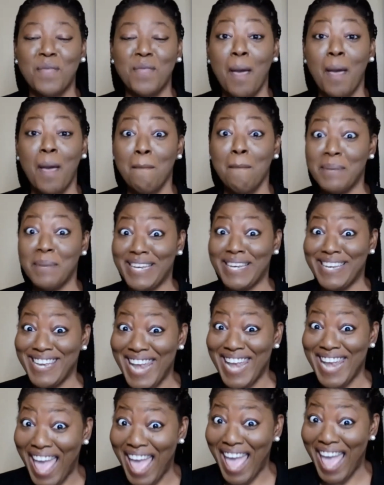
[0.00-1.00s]
But
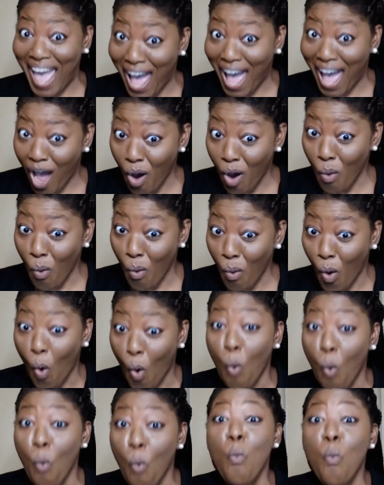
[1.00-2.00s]
now
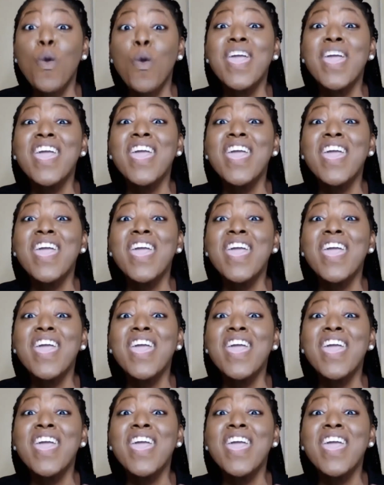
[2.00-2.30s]
we